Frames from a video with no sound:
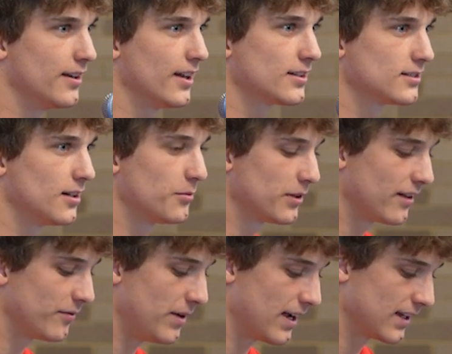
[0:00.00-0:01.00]
Next up, we
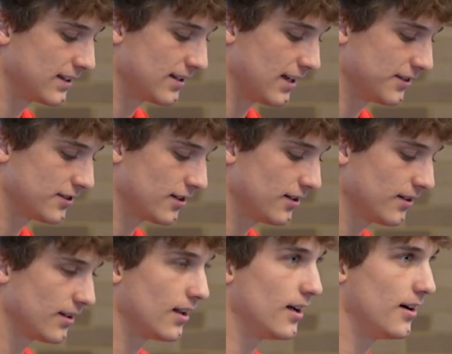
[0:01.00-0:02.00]
have Maggie
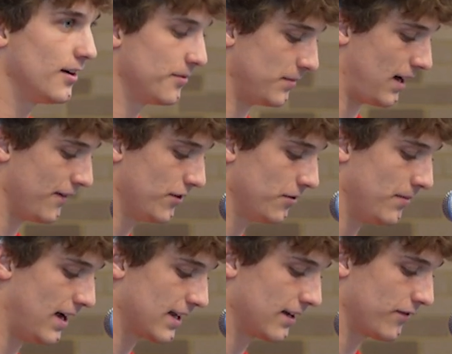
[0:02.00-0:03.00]
Tansor. I've known
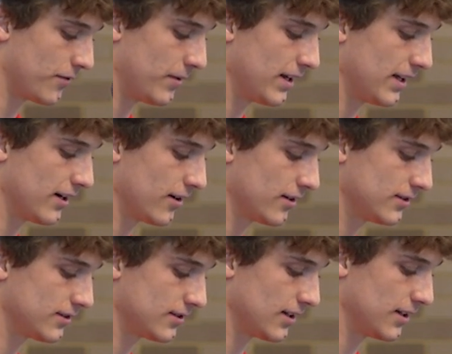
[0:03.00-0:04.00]
Maggie for many
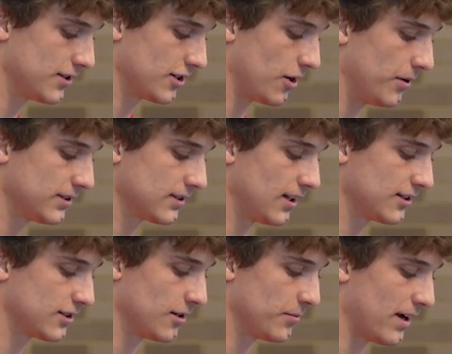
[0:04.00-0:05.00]
years, and she always
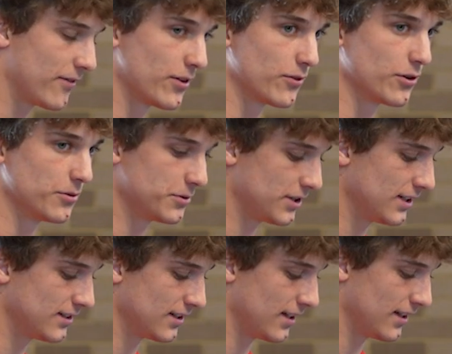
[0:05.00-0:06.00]
lights up every room she
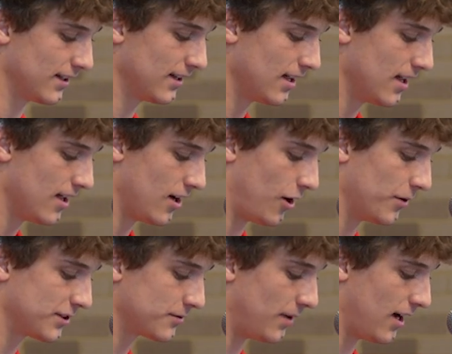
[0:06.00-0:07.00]
is in,
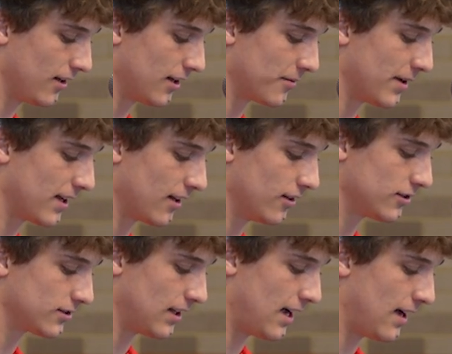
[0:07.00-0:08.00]
always smiling, making
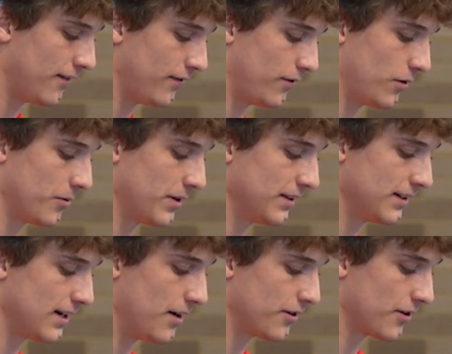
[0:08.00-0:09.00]
others laugh, or being the
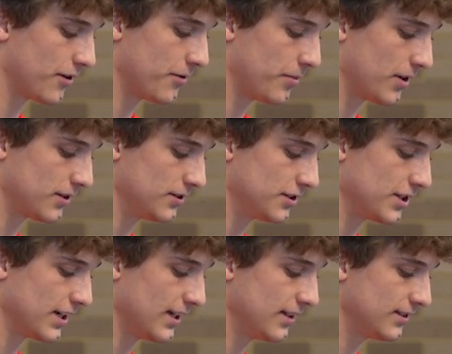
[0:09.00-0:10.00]
down-to-earth person
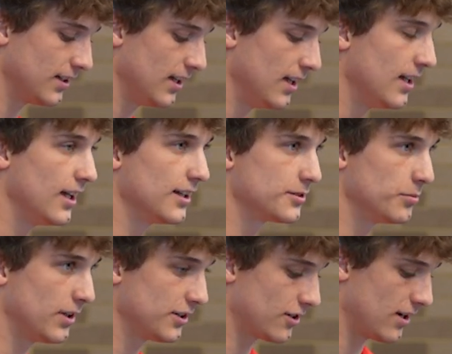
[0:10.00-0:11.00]
she is. It's a
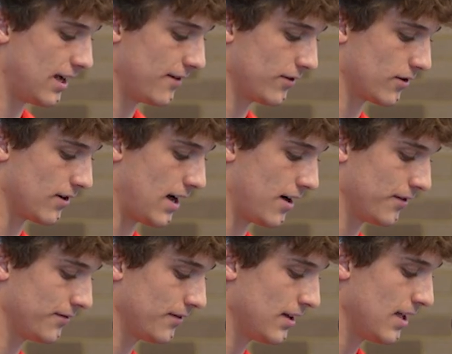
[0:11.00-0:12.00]
pleasure to have her
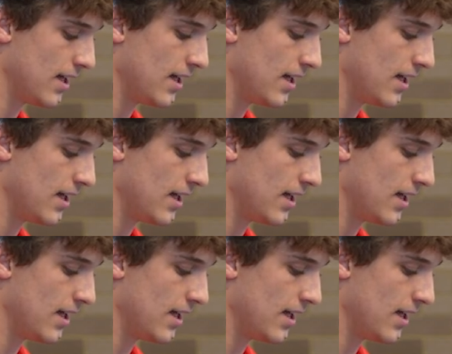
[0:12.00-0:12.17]
around.